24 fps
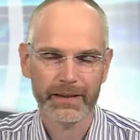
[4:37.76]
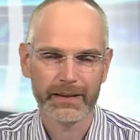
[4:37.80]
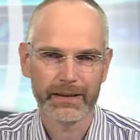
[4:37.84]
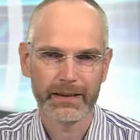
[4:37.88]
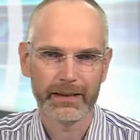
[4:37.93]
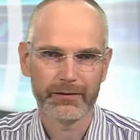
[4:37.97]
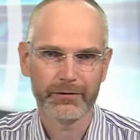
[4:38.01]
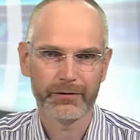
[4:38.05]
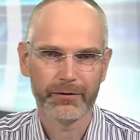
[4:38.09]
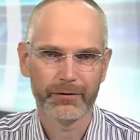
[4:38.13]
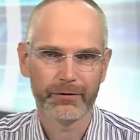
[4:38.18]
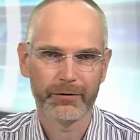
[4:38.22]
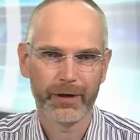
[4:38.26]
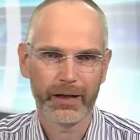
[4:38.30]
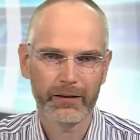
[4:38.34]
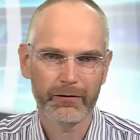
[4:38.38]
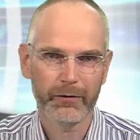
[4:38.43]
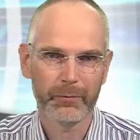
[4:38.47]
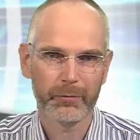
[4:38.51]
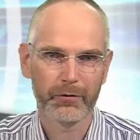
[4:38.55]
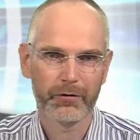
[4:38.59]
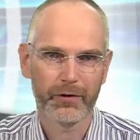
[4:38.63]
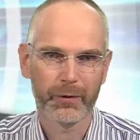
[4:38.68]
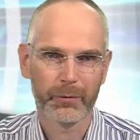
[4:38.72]
if you have
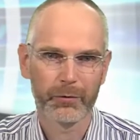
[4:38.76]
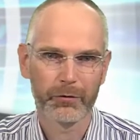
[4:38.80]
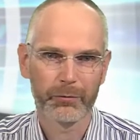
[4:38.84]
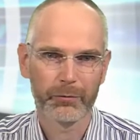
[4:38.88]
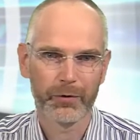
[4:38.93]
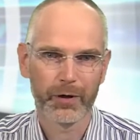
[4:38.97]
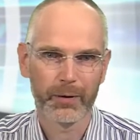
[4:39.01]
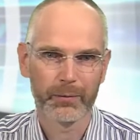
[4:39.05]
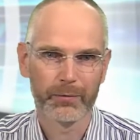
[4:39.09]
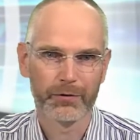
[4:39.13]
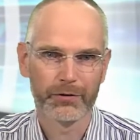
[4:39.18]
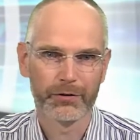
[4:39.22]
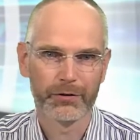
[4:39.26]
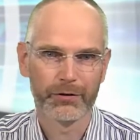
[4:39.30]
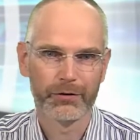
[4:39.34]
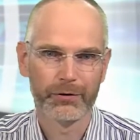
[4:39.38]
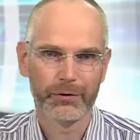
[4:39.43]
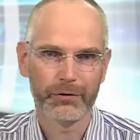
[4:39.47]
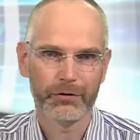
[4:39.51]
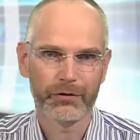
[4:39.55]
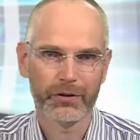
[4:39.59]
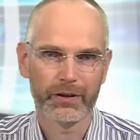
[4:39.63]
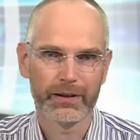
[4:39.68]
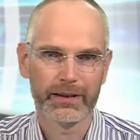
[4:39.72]
a performance problem, you
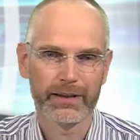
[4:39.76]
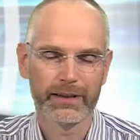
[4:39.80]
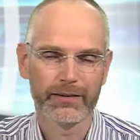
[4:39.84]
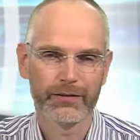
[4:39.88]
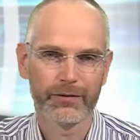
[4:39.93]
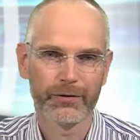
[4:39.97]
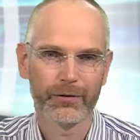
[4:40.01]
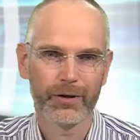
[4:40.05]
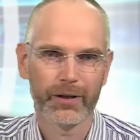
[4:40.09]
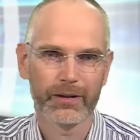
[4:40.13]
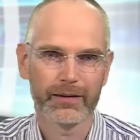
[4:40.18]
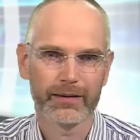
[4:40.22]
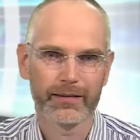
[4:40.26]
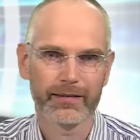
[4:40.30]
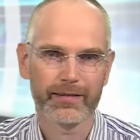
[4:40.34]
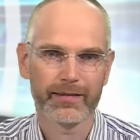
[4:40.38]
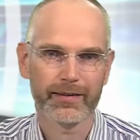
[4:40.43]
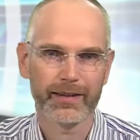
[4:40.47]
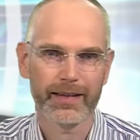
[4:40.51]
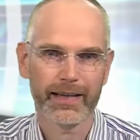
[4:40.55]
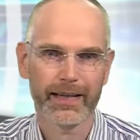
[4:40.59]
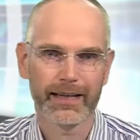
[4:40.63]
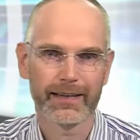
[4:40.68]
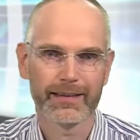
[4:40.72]
usually need to
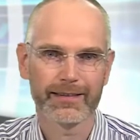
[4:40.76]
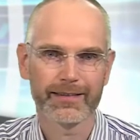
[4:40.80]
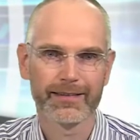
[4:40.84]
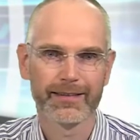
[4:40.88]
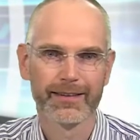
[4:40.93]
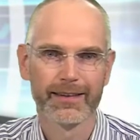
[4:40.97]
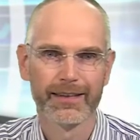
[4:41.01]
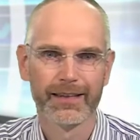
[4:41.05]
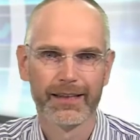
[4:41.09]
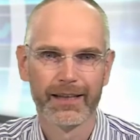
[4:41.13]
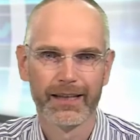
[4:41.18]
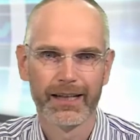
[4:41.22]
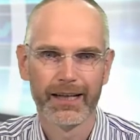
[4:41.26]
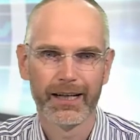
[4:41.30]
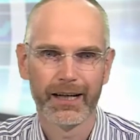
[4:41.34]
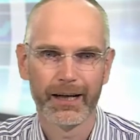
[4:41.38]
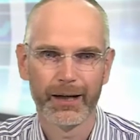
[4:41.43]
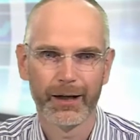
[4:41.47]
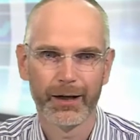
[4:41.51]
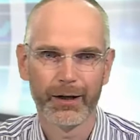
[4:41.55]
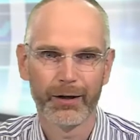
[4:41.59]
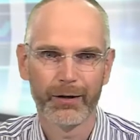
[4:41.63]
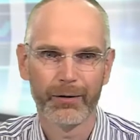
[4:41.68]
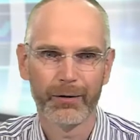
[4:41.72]
understand
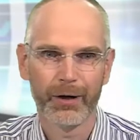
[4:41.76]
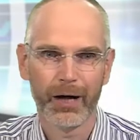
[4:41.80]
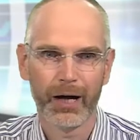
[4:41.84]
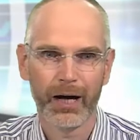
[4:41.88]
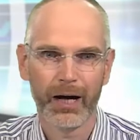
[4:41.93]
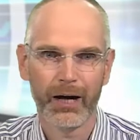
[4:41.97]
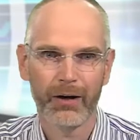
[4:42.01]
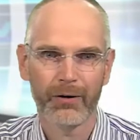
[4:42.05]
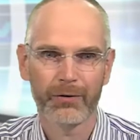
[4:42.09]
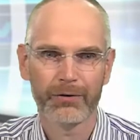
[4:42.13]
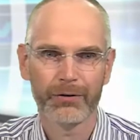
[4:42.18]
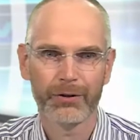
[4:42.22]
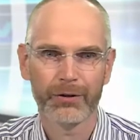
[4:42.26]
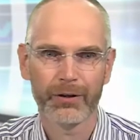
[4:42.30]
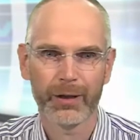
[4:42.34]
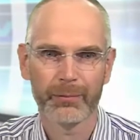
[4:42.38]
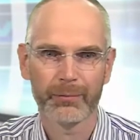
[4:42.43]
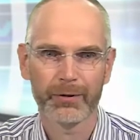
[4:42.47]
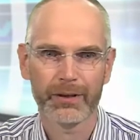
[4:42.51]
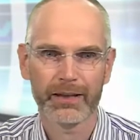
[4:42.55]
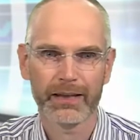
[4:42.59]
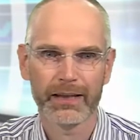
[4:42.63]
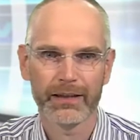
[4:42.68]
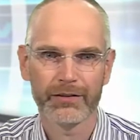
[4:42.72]
how your
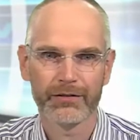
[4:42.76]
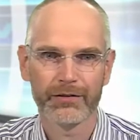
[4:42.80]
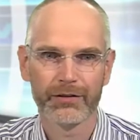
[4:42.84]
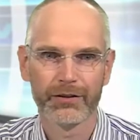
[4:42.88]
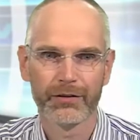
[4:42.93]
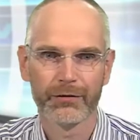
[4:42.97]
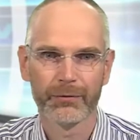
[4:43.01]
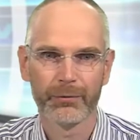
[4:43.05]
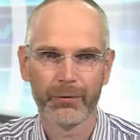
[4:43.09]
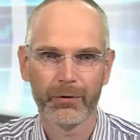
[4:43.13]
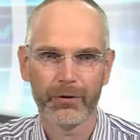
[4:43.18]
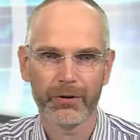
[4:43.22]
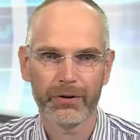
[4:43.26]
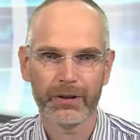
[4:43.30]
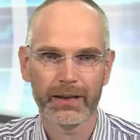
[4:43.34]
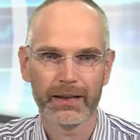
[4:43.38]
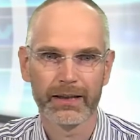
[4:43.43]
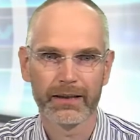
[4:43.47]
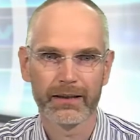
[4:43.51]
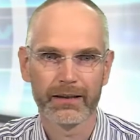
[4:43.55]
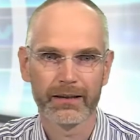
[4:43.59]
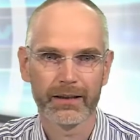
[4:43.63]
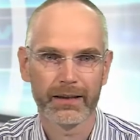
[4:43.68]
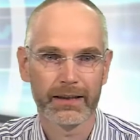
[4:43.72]
application is
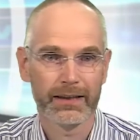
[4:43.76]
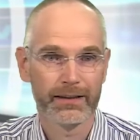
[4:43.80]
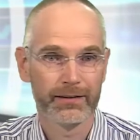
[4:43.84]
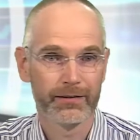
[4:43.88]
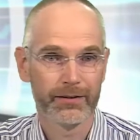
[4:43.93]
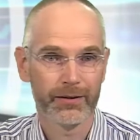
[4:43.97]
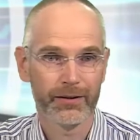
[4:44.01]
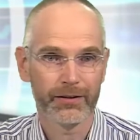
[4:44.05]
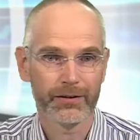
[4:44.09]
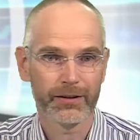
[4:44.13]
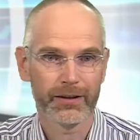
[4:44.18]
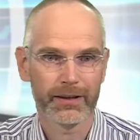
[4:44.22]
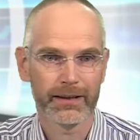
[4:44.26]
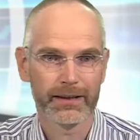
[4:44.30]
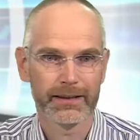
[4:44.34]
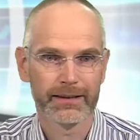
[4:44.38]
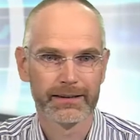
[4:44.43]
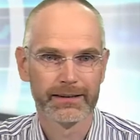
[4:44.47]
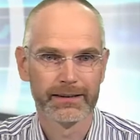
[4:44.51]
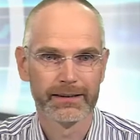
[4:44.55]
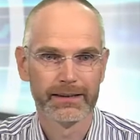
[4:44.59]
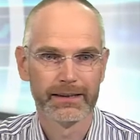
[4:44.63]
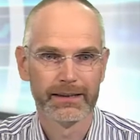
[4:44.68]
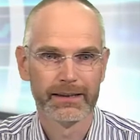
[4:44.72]
working internally.
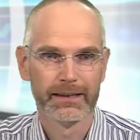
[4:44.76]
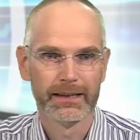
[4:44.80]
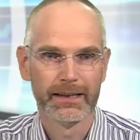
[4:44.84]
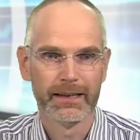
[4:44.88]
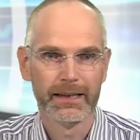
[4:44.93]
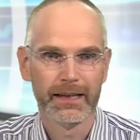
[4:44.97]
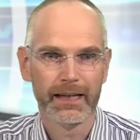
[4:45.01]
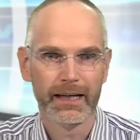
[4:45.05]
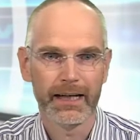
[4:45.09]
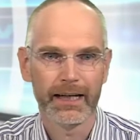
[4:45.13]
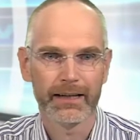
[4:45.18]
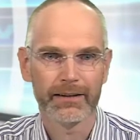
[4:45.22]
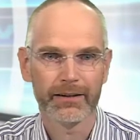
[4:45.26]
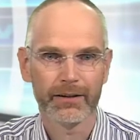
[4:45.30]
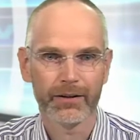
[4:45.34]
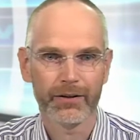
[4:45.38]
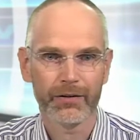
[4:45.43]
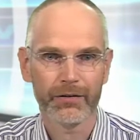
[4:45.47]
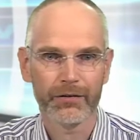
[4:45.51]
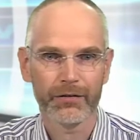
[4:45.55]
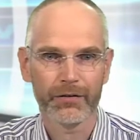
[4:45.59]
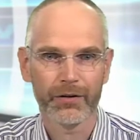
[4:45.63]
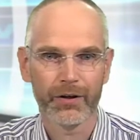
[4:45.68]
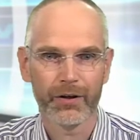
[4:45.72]
And
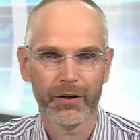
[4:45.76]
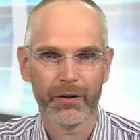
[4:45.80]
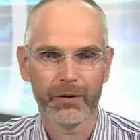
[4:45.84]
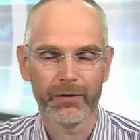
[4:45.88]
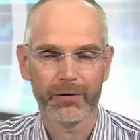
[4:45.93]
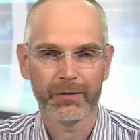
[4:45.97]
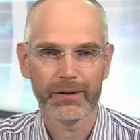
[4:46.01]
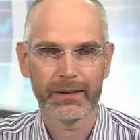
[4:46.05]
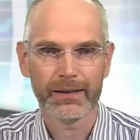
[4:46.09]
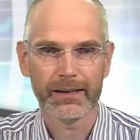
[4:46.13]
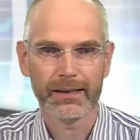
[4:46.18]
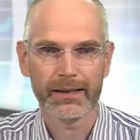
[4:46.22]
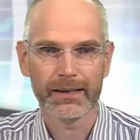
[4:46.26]
also,